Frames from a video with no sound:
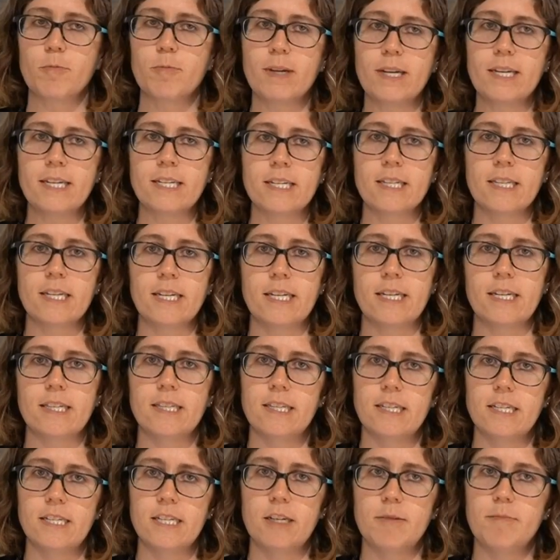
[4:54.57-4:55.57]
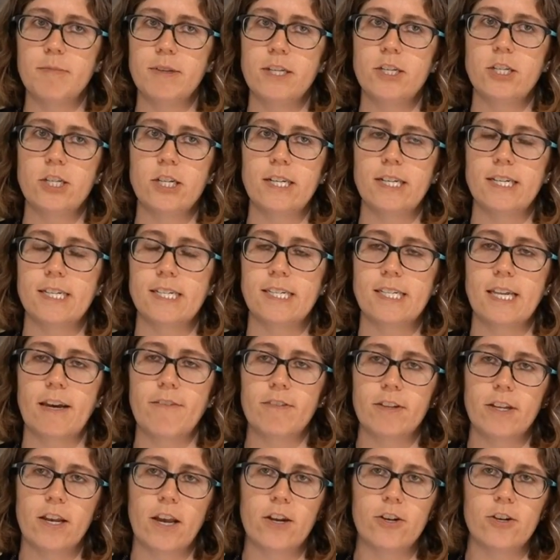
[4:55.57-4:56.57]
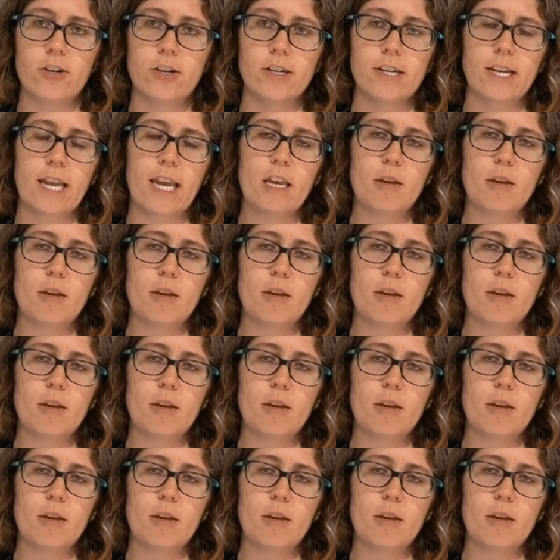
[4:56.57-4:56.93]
what we delete in the DMD gene is 700